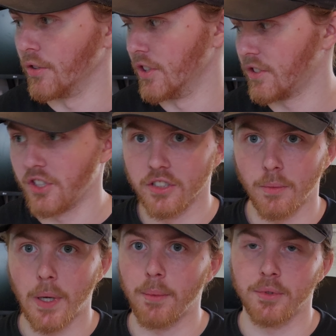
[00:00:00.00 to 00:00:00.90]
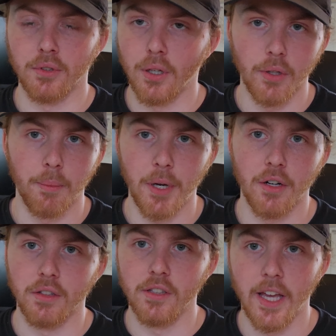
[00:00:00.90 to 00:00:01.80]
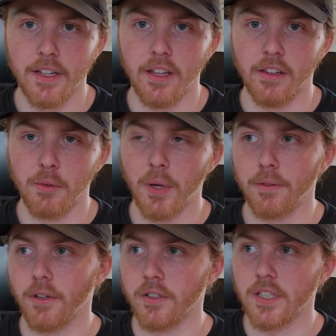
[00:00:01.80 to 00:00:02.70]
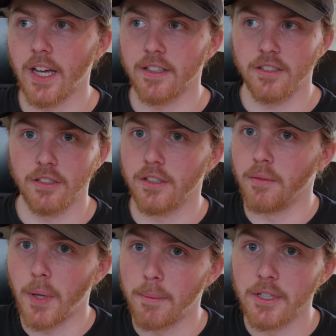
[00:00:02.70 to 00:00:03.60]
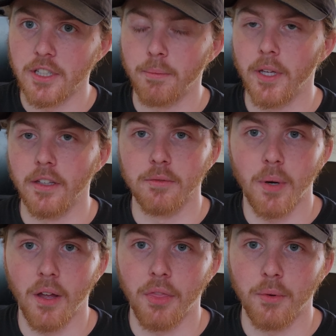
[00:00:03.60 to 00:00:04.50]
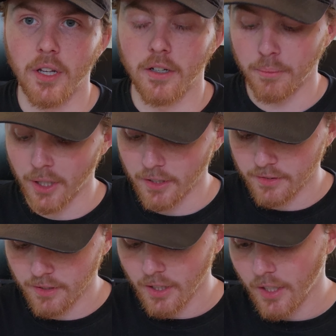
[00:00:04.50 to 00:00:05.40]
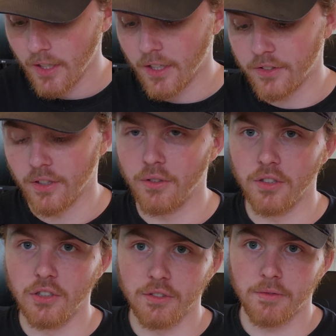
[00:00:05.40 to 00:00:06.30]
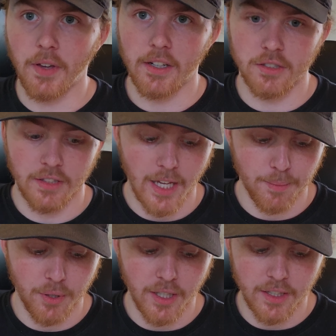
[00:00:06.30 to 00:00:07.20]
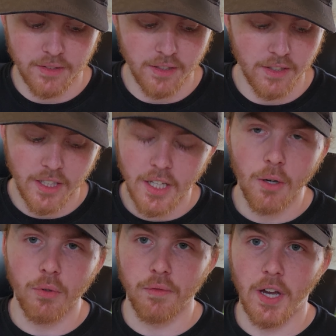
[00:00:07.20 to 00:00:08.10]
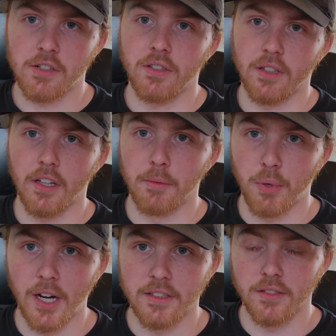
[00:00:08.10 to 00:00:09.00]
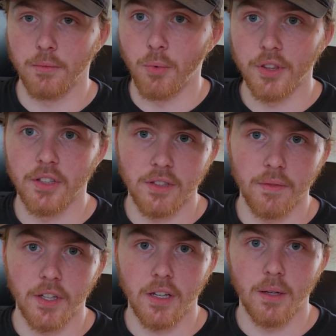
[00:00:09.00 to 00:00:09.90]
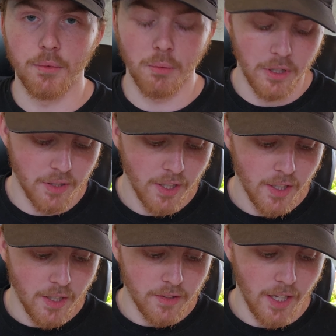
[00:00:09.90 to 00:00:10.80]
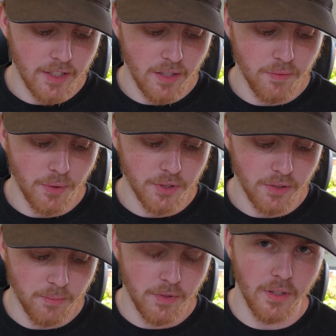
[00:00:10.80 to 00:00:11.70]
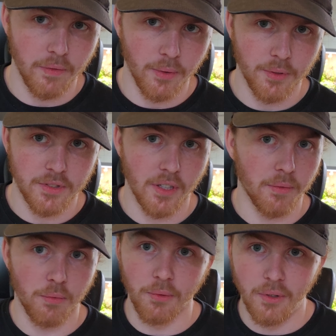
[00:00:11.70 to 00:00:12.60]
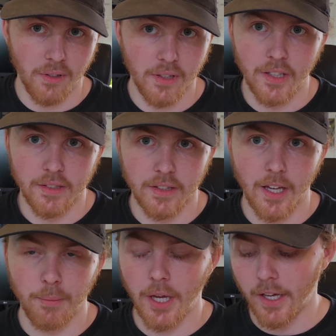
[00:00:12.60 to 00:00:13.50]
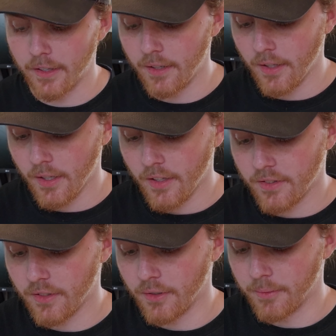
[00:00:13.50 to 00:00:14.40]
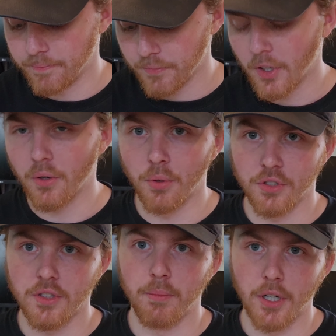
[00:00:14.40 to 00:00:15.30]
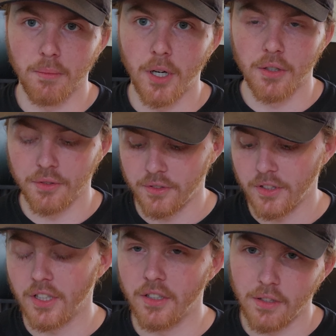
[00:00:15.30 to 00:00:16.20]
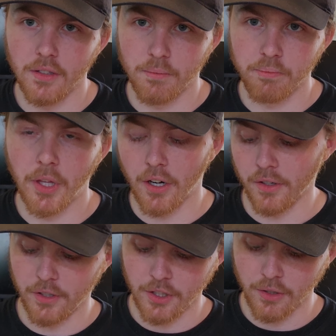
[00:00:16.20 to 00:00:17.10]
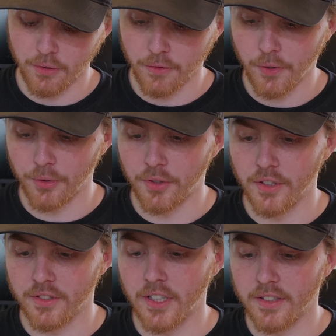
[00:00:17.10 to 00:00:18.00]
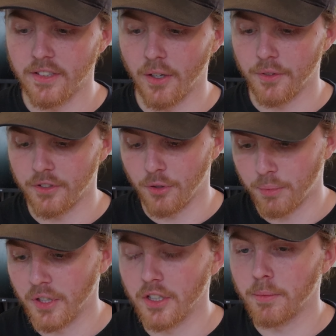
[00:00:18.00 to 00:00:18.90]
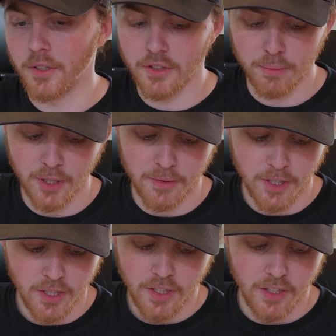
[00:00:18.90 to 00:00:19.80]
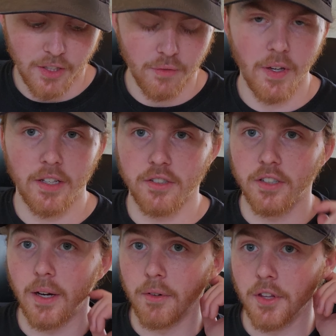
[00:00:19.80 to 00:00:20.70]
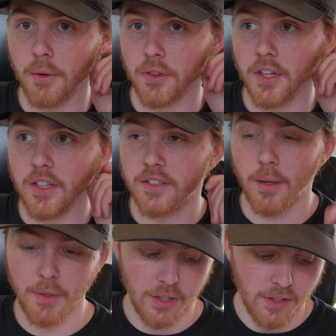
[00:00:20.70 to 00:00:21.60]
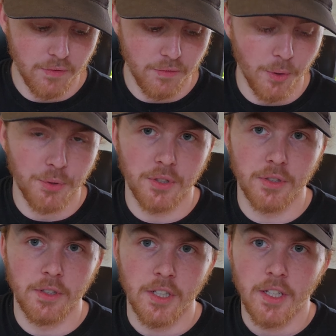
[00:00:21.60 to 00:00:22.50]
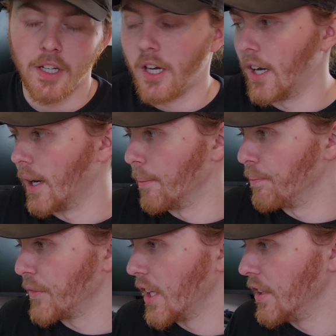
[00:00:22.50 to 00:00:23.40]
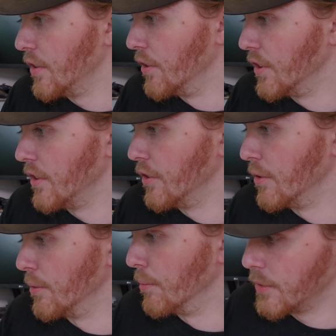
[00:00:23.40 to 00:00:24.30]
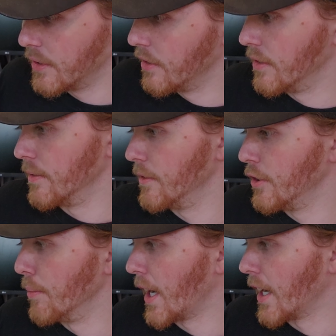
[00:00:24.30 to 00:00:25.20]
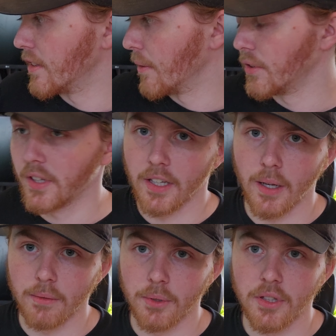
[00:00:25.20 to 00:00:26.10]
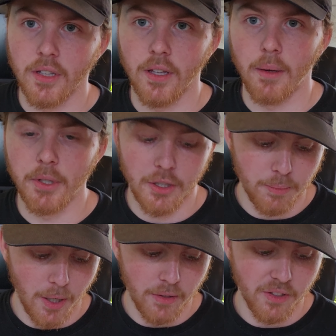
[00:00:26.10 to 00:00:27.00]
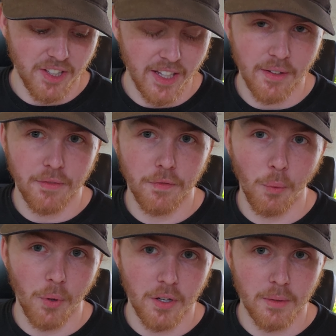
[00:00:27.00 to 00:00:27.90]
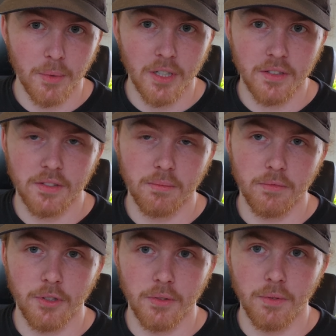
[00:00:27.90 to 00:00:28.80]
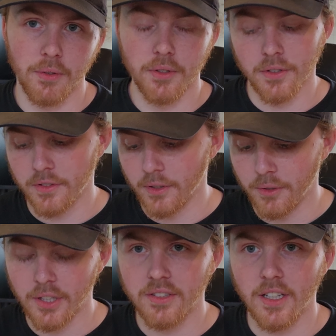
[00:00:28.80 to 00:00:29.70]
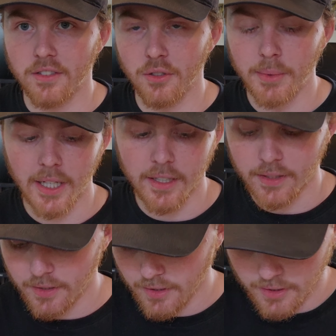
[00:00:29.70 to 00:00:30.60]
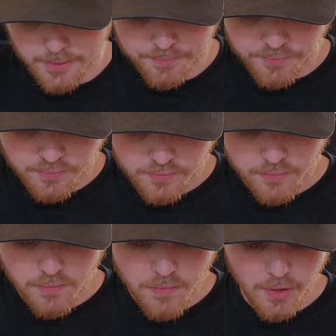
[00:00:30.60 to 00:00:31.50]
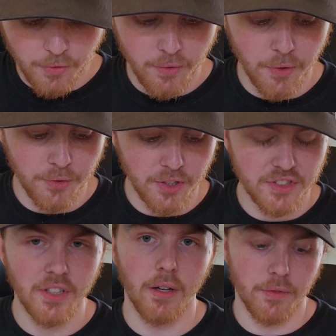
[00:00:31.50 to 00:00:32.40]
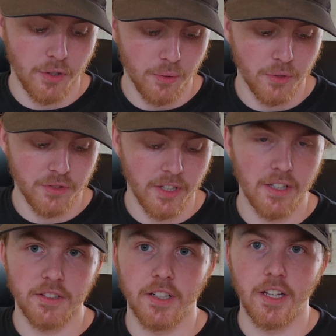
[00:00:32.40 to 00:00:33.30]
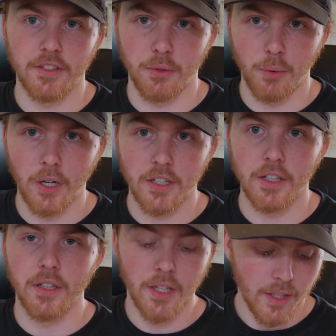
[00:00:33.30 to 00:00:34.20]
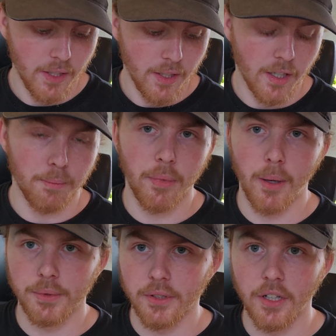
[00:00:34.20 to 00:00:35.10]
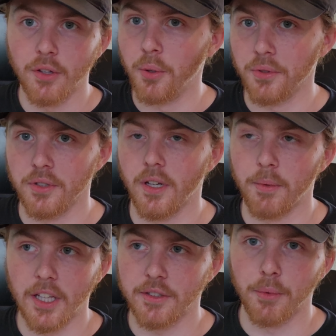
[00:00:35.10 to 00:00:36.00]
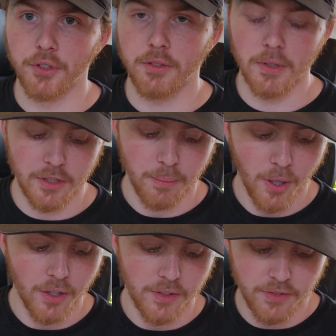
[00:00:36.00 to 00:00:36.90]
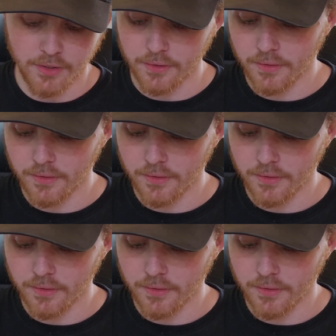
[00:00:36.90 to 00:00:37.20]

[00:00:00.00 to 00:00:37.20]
just the pipes alone, a pair of ADA lily pipes out of taxes and maybe shipping is probably $300, and so you just factor in that price, and when you factor in a lot of prices of what the stuff that comes with the ADA filter, the filter itself really isn't that bad. So of course the bigger models, and then they are, the filter is itself is still pretty expensive, but yeah, you factor in everything with this. I mean, filter, you minus everything that comes with it. I mean, you're probably looking at $400 for this filter, so that's not too bad for the filter itself. And of course, like I said, it has the Milwaukee pumps in there. Those are, I mean, that's the most expensive part. So,